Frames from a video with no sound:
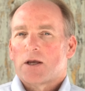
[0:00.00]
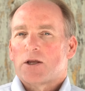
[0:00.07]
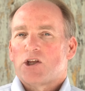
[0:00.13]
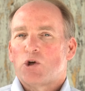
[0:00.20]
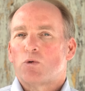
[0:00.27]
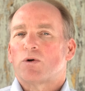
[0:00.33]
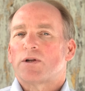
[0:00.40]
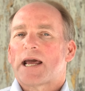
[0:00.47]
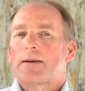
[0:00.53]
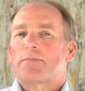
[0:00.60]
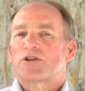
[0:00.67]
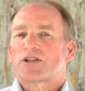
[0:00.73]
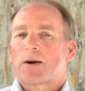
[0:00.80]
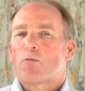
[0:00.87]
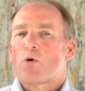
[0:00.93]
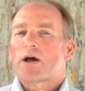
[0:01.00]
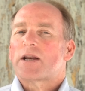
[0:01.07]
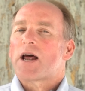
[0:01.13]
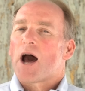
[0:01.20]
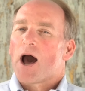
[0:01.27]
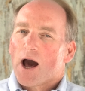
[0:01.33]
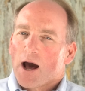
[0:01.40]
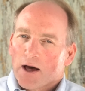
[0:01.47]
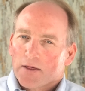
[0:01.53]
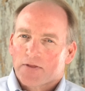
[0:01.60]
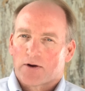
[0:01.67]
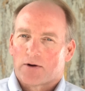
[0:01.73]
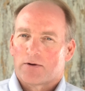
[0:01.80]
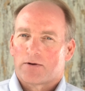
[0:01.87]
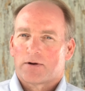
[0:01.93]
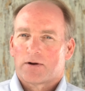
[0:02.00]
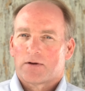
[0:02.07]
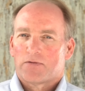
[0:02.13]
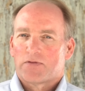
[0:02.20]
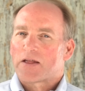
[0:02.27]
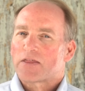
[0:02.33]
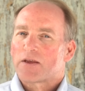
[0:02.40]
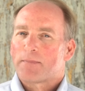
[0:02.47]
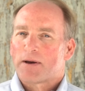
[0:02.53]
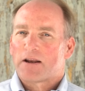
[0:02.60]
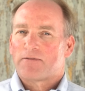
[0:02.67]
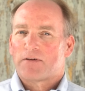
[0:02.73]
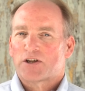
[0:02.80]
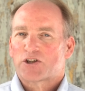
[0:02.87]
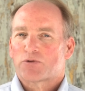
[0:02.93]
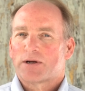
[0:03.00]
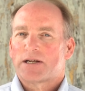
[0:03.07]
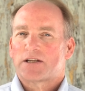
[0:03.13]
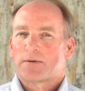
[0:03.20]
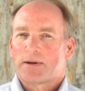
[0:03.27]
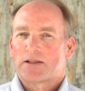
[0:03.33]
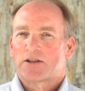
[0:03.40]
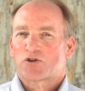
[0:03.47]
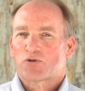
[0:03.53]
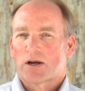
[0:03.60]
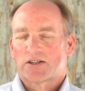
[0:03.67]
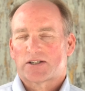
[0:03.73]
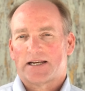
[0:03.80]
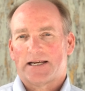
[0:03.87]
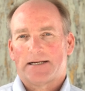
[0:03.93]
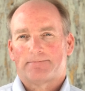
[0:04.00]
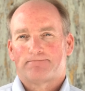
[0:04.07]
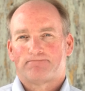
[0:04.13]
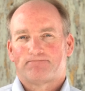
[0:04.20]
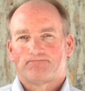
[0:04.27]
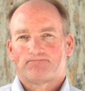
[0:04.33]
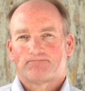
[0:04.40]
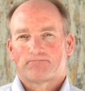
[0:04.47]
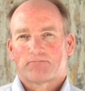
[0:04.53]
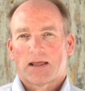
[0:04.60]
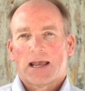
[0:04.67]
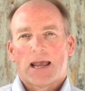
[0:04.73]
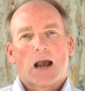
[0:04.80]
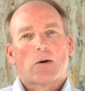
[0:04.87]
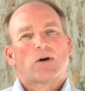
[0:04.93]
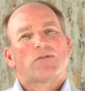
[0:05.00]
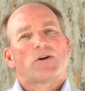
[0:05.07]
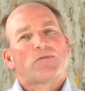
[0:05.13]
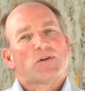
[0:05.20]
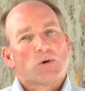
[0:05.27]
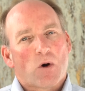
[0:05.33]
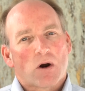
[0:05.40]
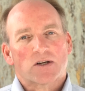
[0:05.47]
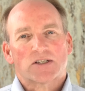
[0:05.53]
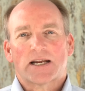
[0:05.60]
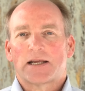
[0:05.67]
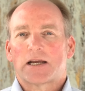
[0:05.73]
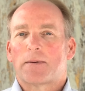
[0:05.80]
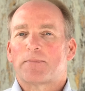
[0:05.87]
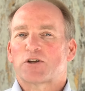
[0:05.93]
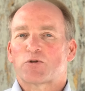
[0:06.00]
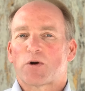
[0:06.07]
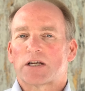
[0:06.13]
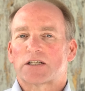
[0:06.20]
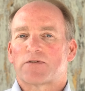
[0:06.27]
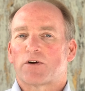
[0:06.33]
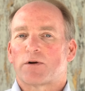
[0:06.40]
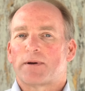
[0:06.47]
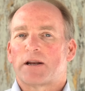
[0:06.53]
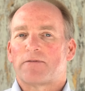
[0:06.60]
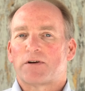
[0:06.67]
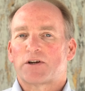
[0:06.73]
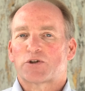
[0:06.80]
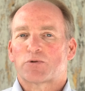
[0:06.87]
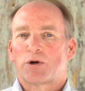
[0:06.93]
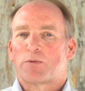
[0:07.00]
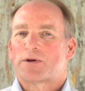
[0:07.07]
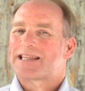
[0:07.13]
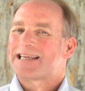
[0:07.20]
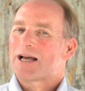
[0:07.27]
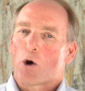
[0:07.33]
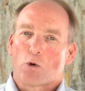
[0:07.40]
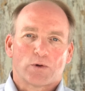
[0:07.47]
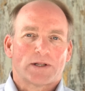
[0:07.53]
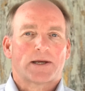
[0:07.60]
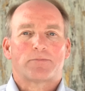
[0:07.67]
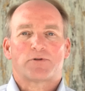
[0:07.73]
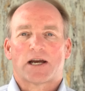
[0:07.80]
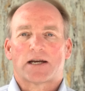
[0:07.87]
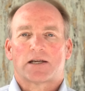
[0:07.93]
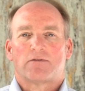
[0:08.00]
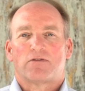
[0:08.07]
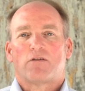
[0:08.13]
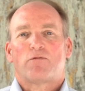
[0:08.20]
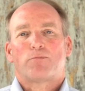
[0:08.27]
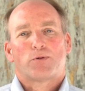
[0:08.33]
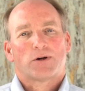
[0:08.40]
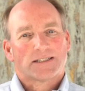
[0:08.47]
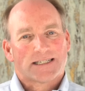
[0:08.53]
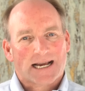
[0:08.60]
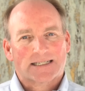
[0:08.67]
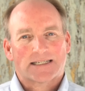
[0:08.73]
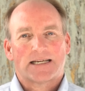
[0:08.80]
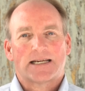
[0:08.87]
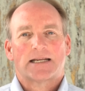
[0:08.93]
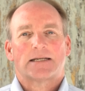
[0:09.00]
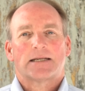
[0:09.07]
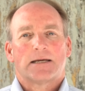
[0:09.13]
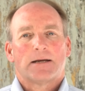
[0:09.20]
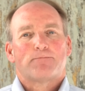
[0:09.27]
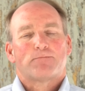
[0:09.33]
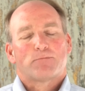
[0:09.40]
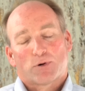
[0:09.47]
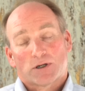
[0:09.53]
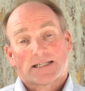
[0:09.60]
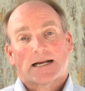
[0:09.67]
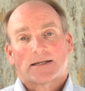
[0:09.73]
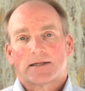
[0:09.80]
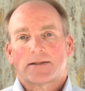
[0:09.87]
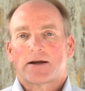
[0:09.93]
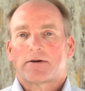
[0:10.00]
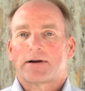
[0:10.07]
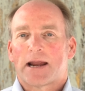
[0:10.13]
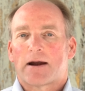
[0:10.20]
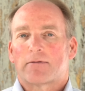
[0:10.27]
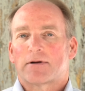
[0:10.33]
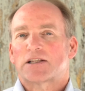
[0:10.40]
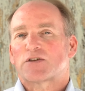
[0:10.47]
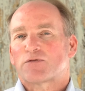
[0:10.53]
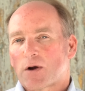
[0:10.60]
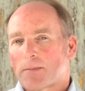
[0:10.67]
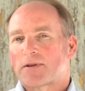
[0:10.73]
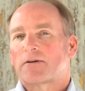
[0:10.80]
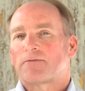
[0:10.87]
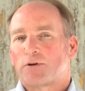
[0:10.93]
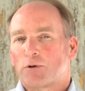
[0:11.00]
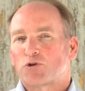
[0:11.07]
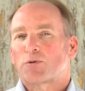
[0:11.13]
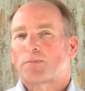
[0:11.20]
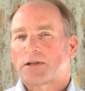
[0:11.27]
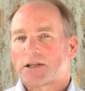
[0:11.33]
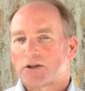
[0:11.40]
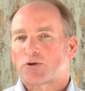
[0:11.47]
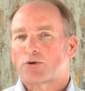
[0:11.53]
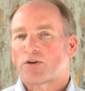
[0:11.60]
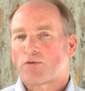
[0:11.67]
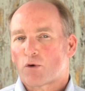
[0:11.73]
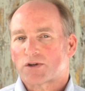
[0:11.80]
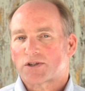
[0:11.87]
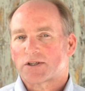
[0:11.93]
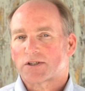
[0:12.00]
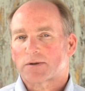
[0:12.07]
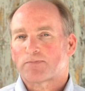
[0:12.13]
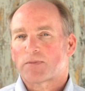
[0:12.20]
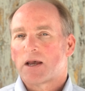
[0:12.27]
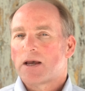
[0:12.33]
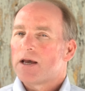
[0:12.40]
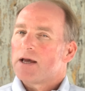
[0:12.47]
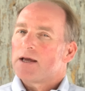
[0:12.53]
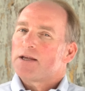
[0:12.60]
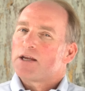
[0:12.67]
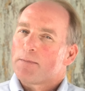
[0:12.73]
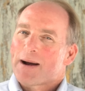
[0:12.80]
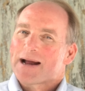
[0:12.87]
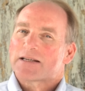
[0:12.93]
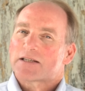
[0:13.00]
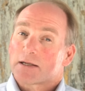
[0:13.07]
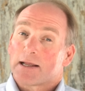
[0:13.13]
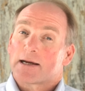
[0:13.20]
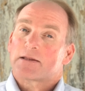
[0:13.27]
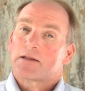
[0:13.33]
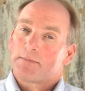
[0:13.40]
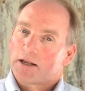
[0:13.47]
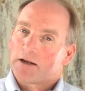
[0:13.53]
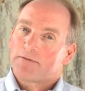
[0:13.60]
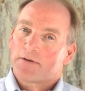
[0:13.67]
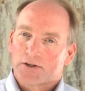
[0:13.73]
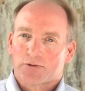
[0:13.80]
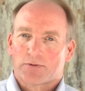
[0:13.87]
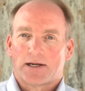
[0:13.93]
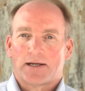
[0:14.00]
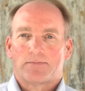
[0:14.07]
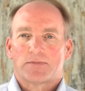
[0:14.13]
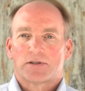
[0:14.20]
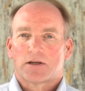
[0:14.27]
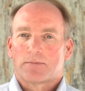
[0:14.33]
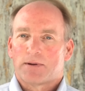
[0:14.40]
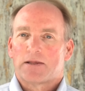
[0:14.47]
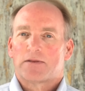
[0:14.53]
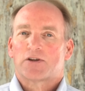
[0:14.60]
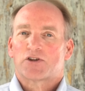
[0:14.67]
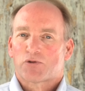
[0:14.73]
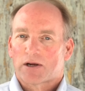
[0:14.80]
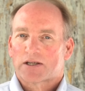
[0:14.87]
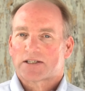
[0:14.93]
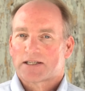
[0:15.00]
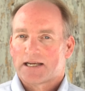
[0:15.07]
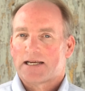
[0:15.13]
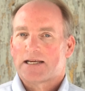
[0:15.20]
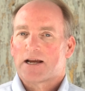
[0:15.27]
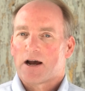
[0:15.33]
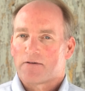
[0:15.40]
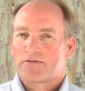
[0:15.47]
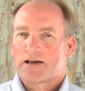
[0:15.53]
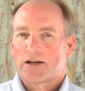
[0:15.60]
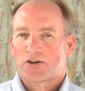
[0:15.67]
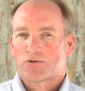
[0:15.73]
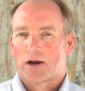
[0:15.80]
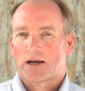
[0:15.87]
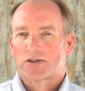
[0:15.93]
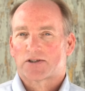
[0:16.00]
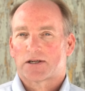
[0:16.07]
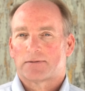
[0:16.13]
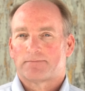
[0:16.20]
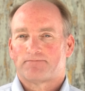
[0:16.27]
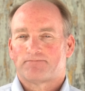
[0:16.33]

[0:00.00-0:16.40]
you will name someone other than the beneficiary to be the trustee. However, if you are setting up a trust for a beneficiary with the only objective of protecting their inheritance from their future potential divorces, you might select the beneficiary to be the trustee of that trust.